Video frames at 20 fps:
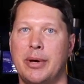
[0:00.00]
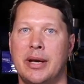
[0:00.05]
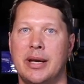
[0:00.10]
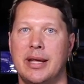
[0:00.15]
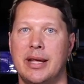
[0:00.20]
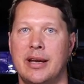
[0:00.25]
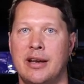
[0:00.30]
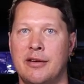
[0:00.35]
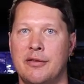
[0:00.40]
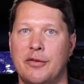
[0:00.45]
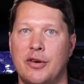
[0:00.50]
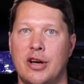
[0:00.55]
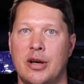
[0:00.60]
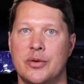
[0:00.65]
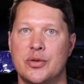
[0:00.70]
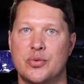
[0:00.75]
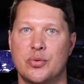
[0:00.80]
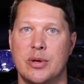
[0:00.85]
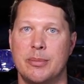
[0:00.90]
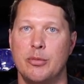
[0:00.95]
but it
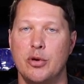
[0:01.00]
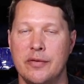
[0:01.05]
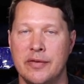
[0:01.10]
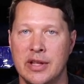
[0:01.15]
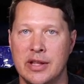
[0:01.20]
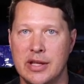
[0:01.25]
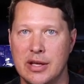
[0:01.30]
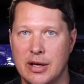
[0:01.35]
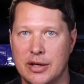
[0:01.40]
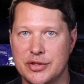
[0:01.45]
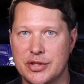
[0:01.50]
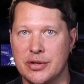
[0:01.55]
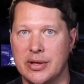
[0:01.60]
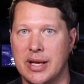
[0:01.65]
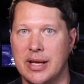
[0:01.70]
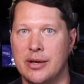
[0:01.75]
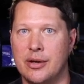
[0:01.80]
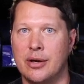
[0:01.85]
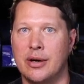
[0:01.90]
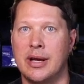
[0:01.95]
involves removing the
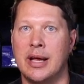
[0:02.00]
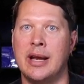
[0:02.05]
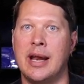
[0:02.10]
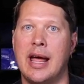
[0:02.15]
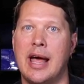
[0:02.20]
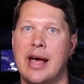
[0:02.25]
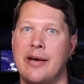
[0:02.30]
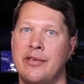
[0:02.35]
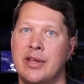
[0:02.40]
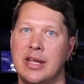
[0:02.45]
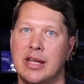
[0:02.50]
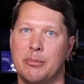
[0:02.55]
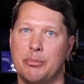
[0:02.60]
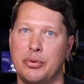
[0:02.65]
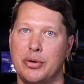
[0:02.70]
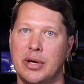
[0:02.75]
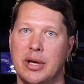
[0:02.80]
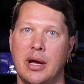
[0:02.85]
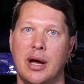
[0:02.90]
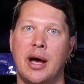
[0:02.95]
alternator and having it
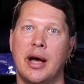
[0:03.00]
put